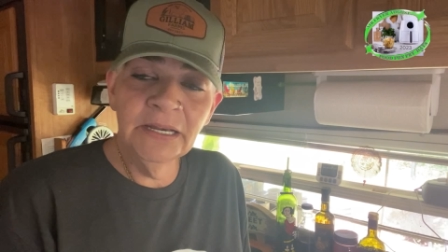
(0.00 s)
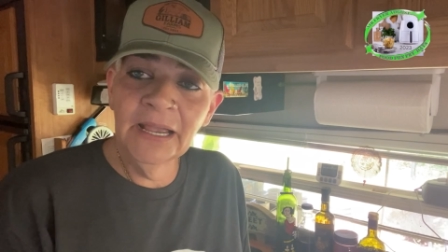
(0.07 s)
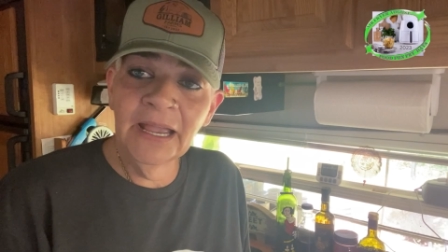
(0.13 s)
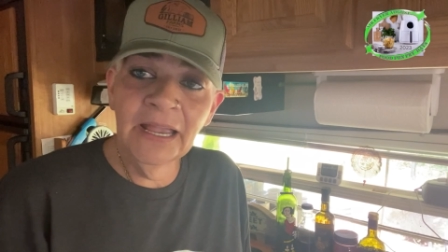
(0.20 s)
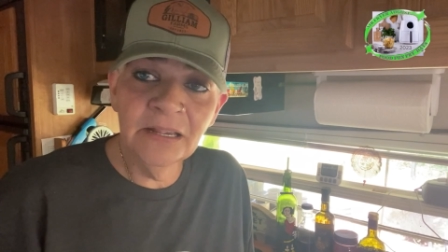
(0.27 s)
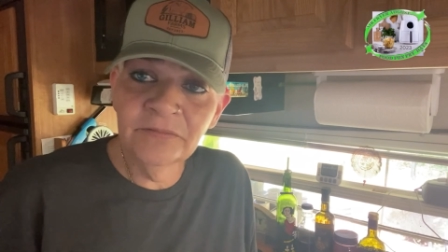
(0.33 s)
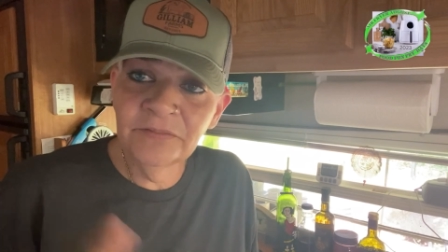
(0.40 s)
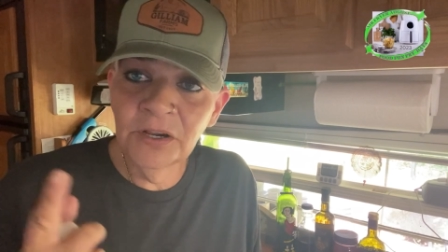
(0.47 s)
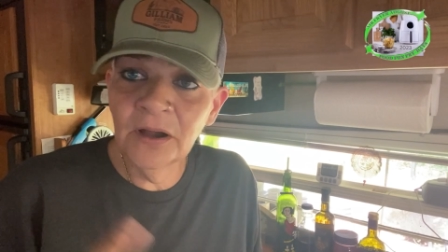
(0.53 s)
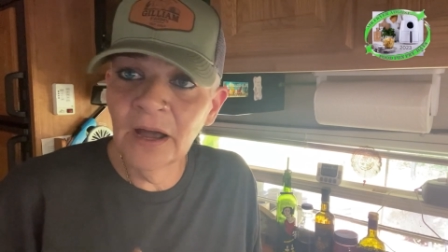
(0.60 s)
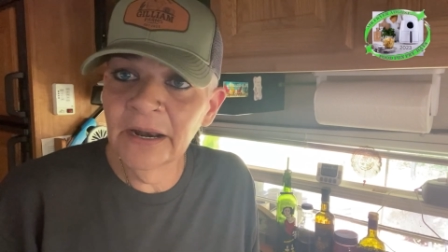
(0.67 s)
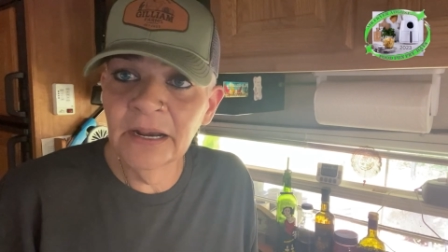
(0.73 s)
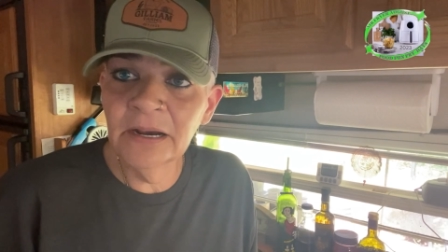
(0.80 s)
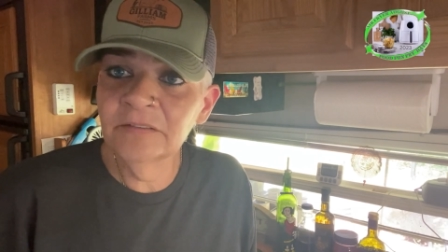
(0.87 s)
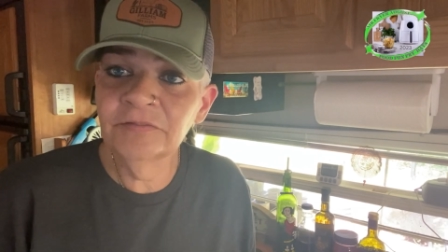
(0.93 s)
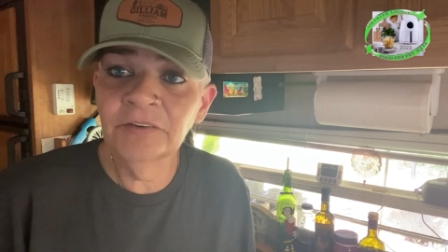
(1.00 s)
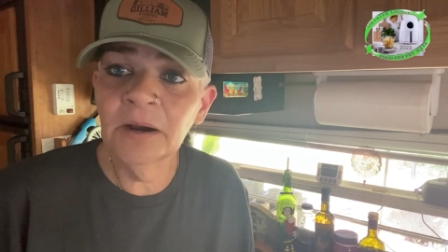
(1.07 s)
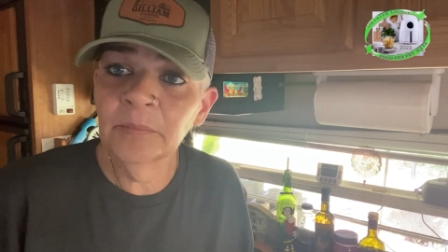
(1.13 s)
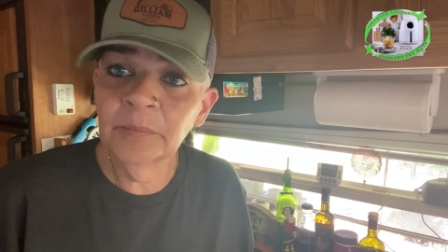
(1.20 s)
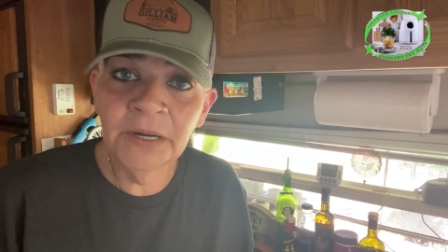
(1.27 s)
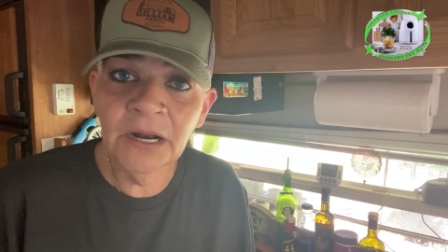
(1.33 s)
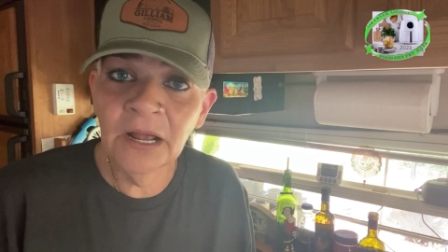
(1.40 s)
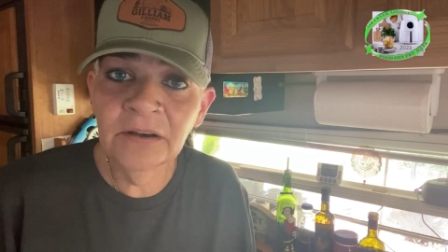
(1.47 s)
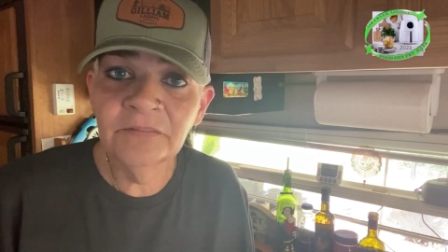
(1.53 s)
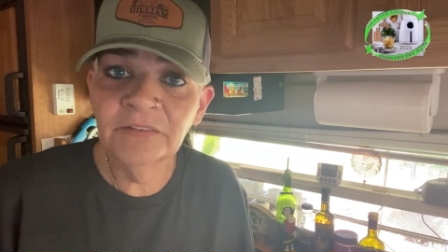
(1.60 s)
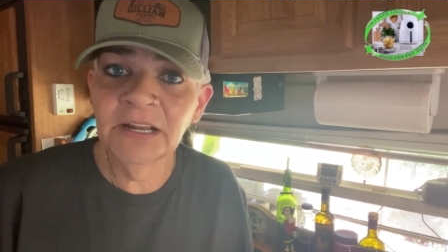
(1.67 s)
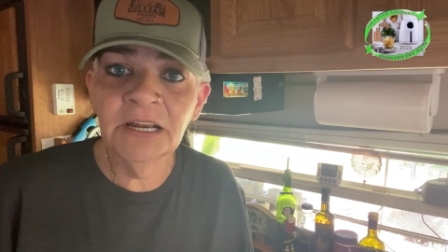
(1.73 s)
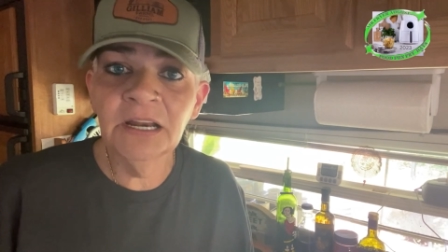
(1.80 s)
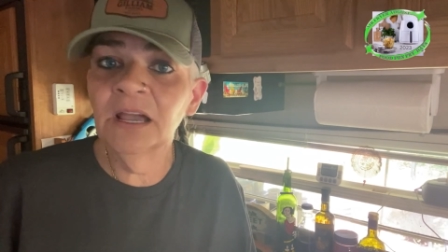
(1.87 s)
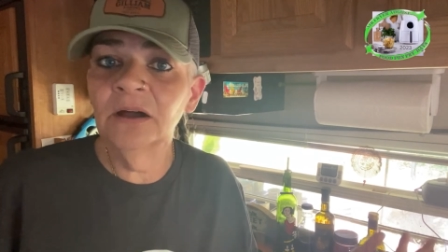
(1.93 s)
Hey, if you got an air fryer, put out a
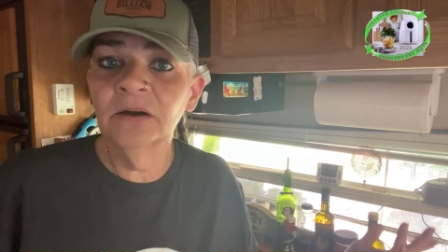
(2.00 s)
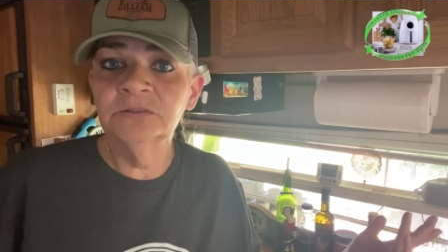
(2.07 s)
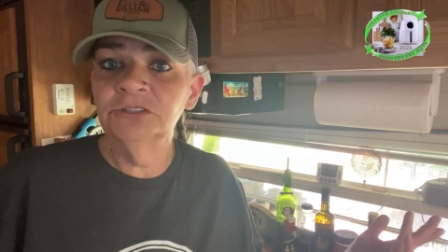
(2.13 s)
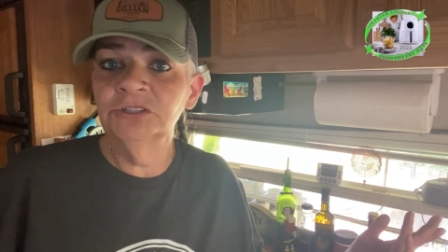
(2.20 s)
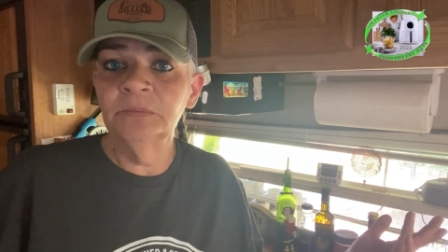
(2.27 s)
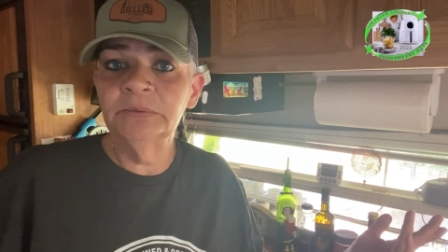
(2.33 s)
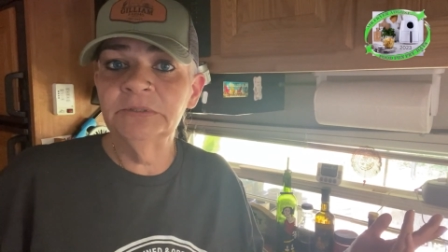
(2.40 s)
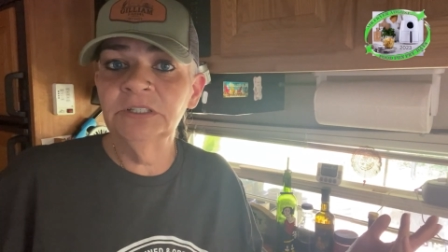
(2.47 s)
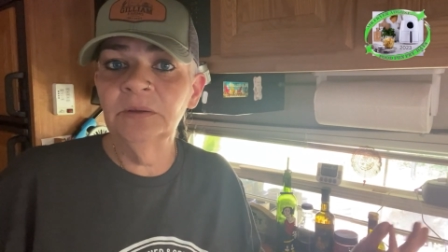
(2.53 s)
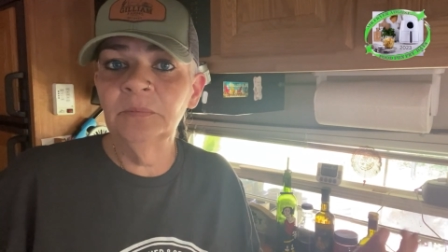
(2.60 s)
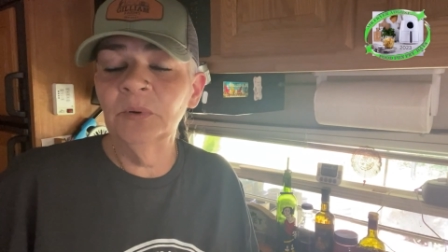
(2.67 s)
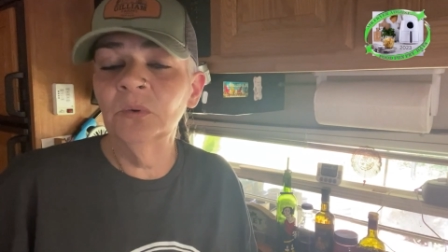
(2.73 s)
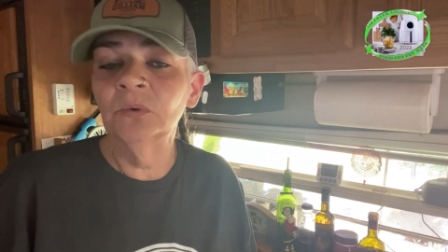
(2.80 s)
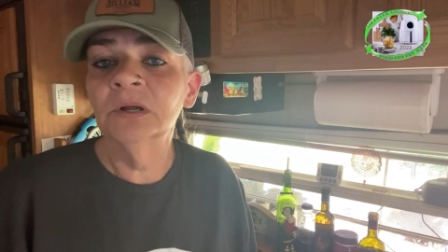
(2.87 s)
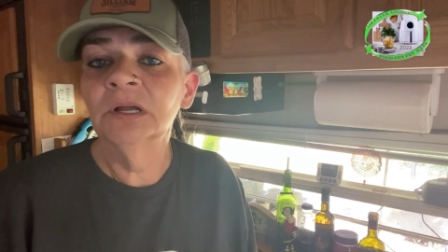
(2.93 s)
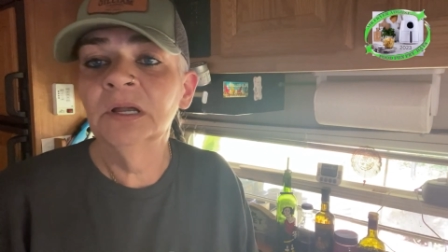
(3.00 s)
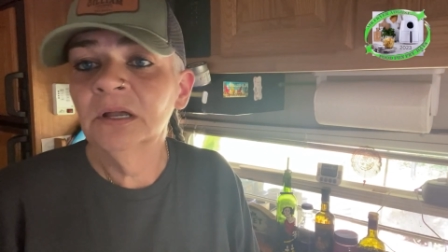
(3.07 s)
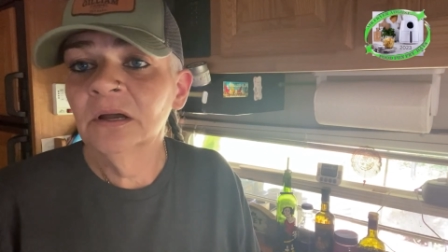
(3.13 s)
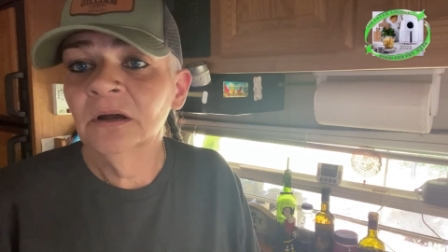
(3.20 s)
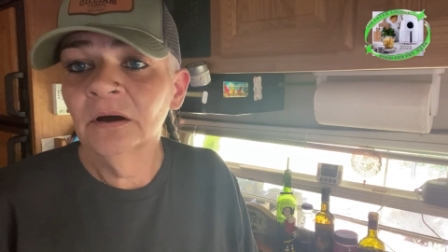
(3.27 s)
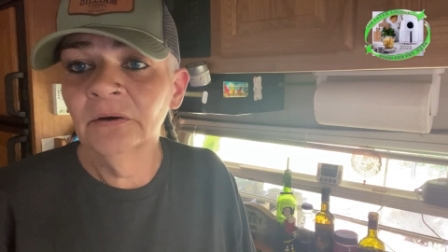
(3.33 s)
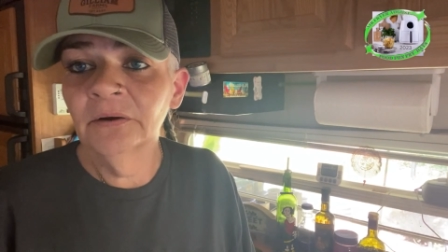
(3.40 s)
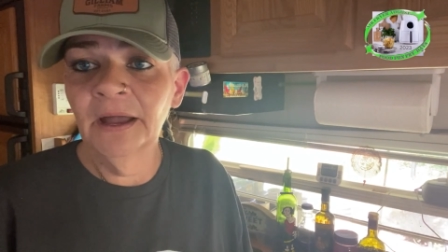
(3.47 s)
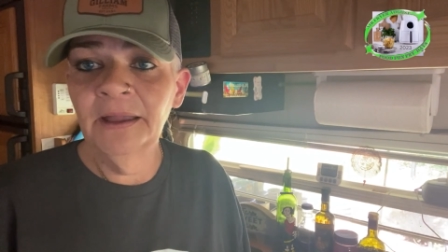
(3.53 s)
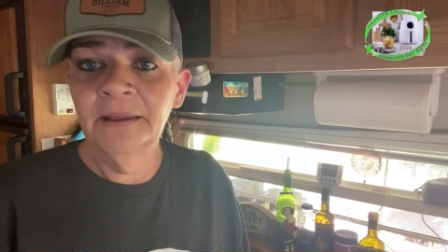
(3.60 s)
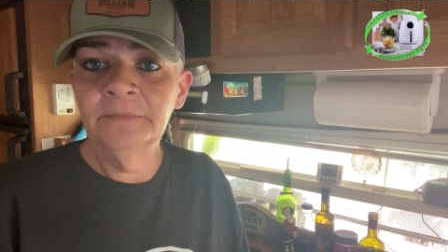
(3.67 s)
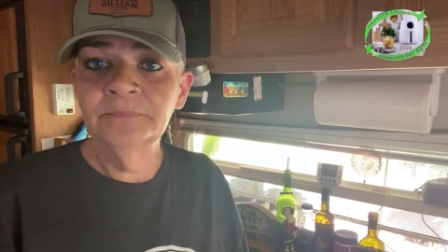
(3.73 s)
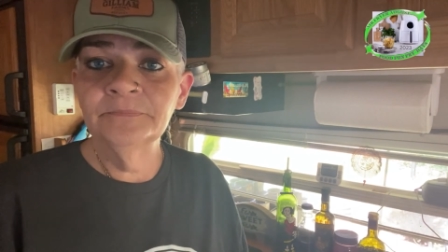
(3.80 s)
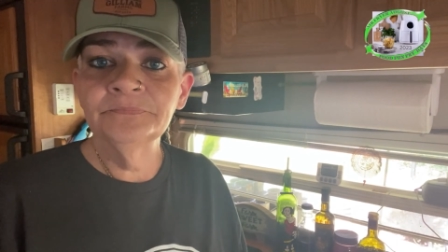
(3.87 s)
video. Super simple. Okay?